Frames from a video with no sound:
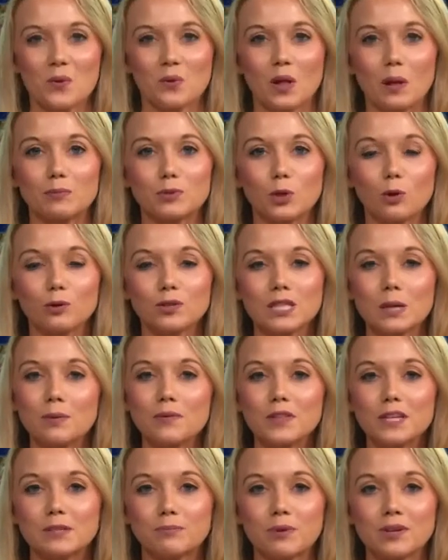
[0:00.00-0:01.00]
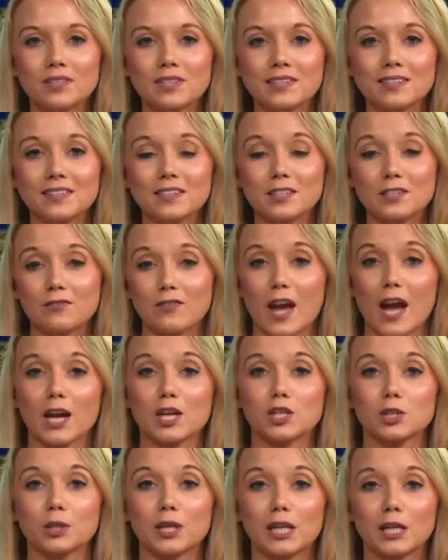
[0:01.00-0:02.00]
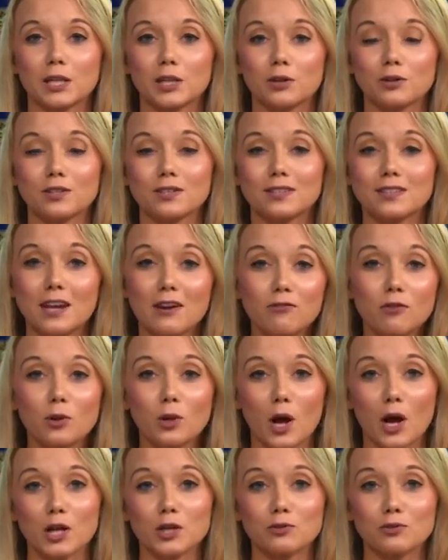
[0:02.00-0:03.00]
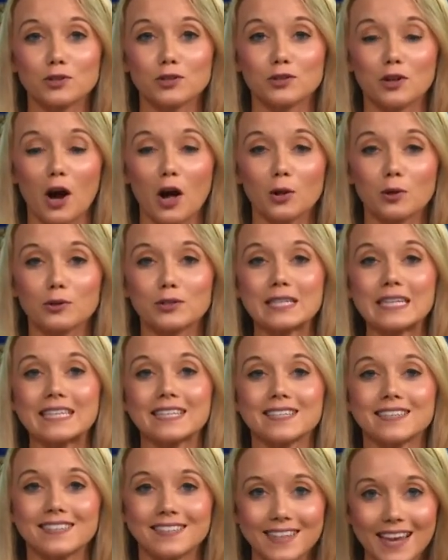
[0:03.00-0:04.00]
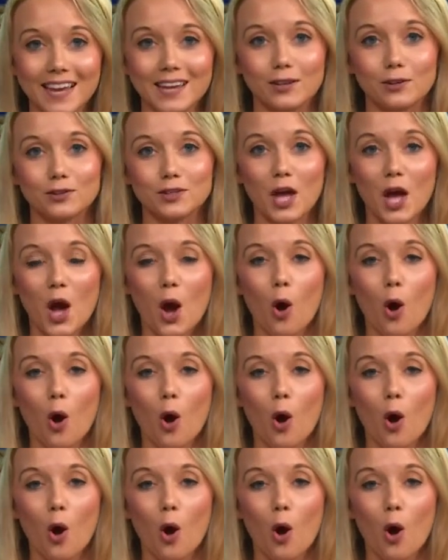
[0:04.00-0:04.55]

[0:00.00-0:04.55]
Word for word: Well, I'm told some of these businesses have actually cleared several hundred dollars in sales.